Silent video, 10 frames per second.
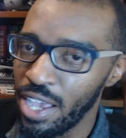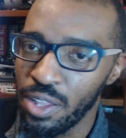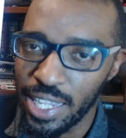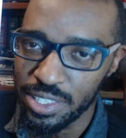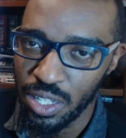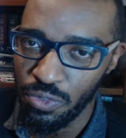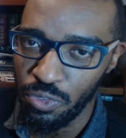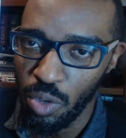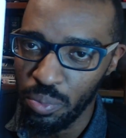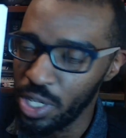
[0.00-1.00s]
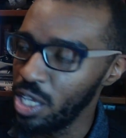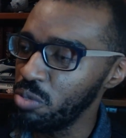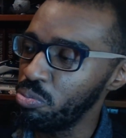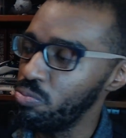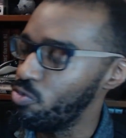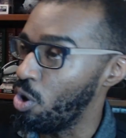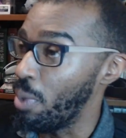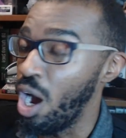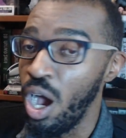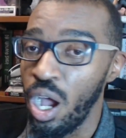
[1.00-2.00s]
Like I said, from
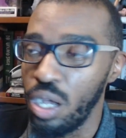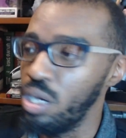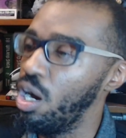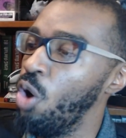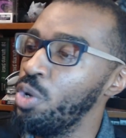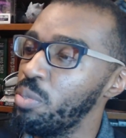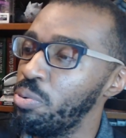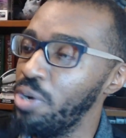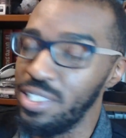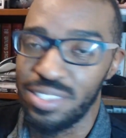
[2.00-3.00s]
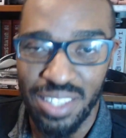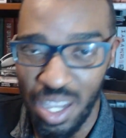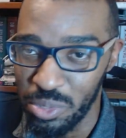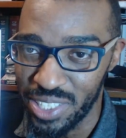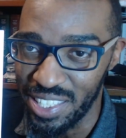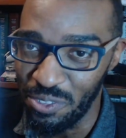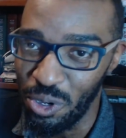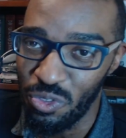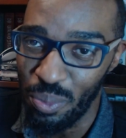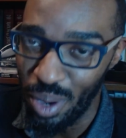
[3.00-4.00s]
Oni Press. I almost got that
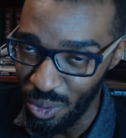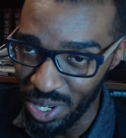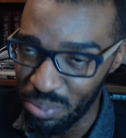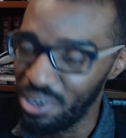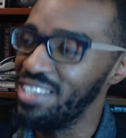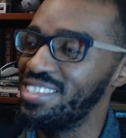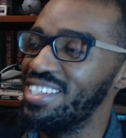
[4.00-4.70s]
wrong. From Oni Press.